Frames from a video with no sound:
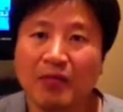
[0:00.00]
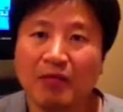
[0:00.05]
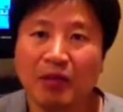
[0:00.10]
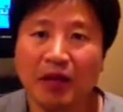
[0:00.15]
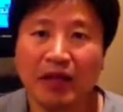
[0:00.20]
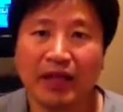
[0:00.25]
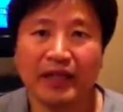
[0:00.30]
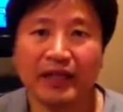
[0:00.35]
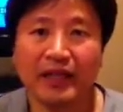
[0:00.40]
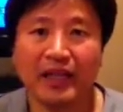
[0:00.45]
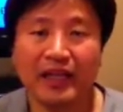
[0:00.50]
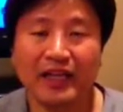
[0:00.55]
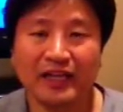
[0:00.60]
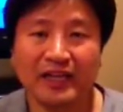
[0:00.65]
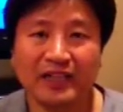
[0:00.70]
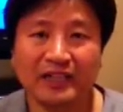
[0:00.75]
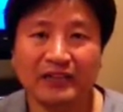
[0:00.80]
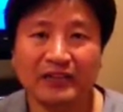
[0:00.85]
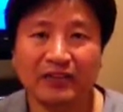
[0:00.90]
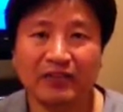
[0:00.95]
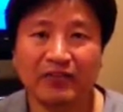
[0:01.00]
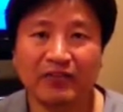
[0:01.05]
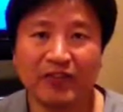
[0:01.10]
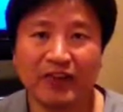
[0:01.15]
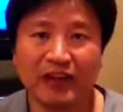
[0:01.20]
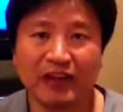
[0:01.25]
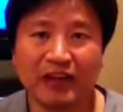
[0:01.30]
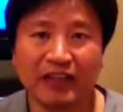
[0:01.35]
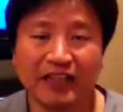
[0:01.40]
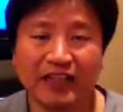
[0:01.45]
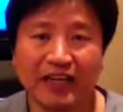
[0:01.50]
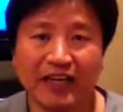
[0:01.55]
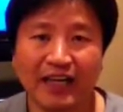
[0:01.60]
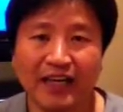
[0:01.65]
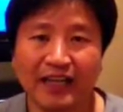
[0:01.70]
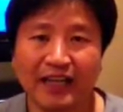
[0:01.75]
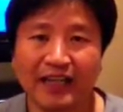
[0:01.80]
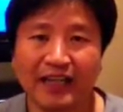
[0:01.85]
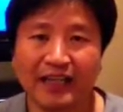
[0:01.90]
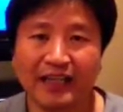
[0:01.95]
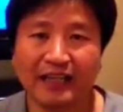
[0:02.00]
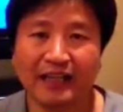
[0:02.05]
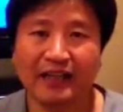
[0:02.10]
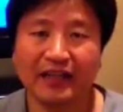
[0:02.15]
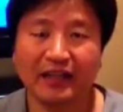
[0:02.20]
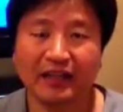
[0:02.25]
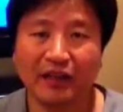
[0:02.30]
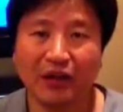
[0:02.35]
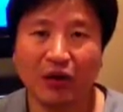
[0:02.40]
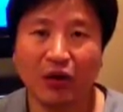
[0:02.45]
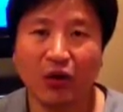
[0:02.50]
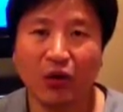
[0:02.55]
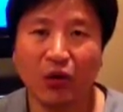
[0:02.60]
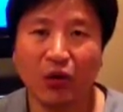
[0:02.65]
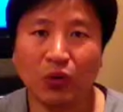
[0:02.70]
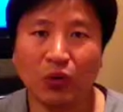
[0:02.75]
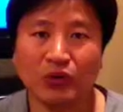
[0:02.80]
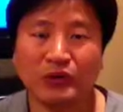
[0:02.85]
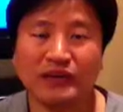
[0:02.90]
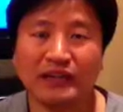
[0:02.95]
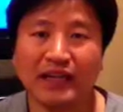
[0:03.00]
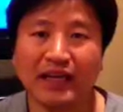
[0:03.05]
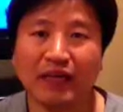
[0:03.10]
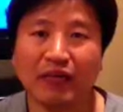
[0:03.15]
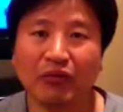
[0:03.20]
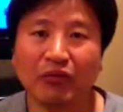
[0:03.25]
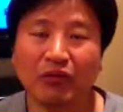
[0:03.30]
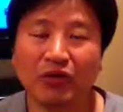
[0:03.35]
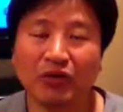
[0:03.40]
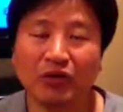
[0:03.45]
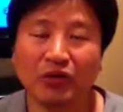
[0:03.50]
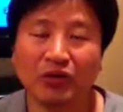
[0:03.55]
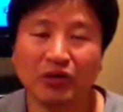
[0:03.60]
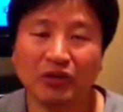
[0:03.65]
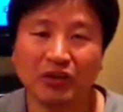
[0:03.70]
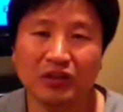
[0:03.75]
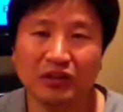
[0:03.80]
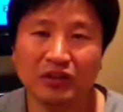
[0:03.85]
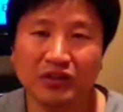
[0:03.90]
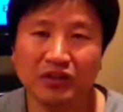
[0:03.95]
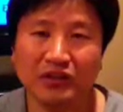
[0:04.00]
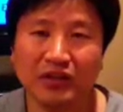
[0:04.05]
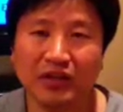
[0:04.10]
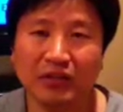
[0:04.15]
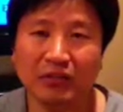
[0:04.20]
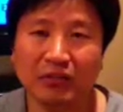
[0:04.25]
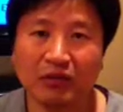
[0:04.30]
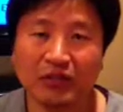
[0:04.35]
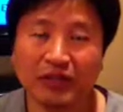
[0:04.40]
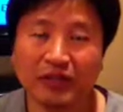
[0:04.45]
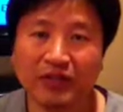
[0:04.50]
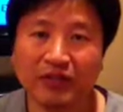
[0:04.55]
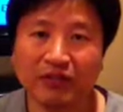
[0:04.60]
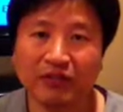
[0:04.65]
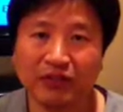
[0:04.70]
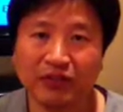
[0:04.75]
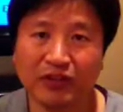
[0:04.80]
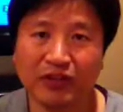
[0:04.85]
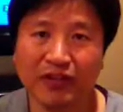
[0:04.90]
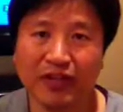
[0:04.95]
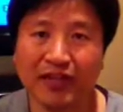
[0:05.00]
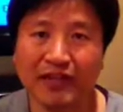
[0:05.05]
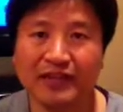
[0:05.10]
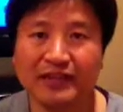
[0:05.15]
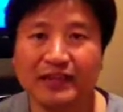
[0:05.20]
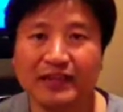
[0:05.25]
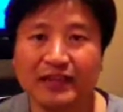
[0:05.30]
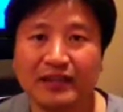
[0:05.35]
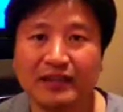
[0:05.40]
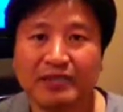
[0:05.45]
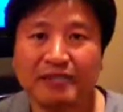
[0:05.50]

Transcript: But these are very tiny holes that will close up within a few days.